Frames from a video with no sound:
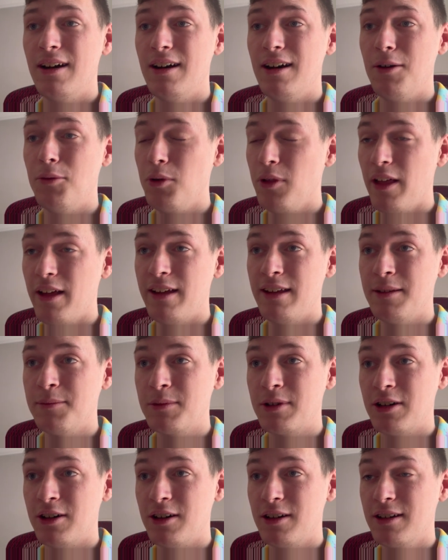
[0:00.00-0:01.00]
we'll let
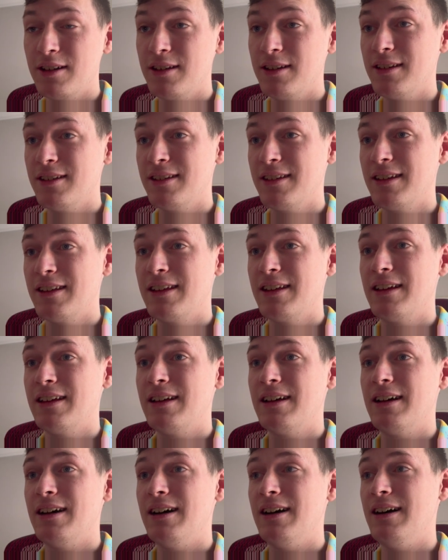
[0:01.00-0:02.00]
him cook.
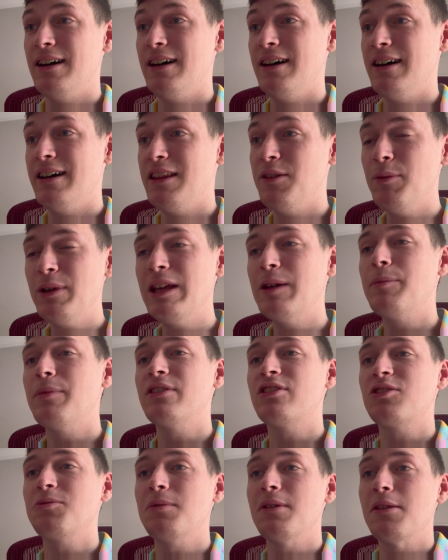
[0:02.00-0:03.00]
And then we get
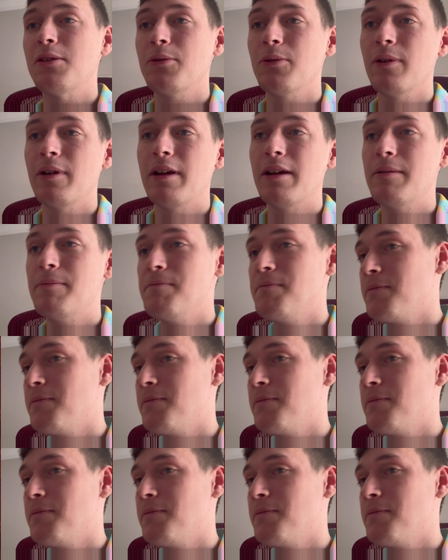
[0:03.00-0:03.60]
bishop e3.